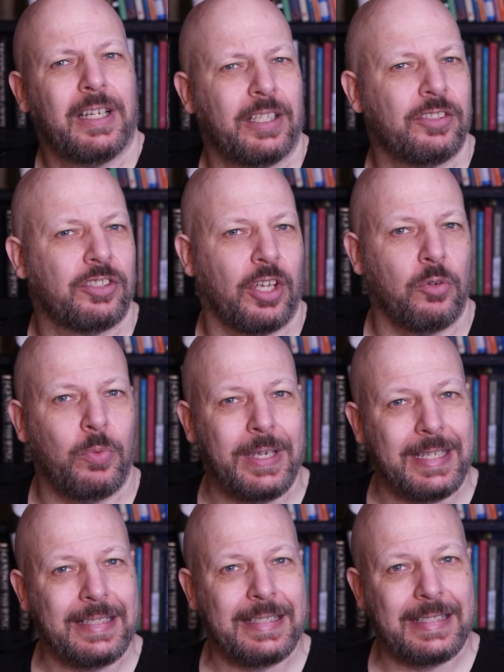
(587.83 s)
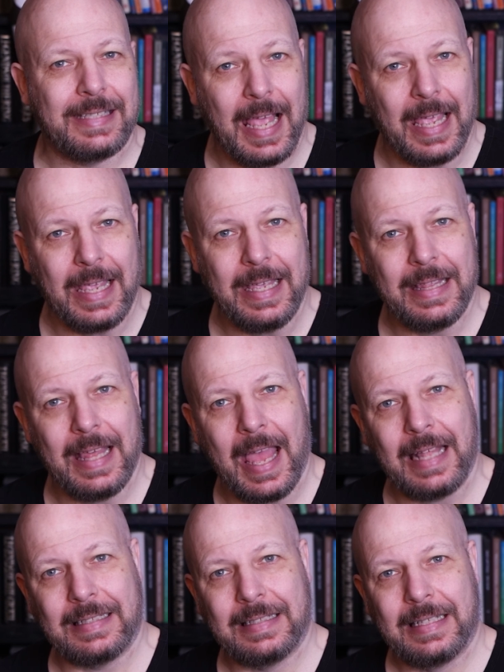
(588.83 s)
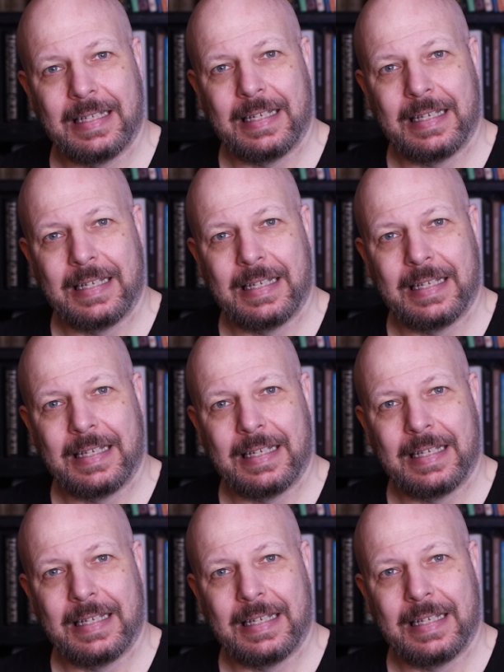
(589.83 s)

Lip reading: And so we can say that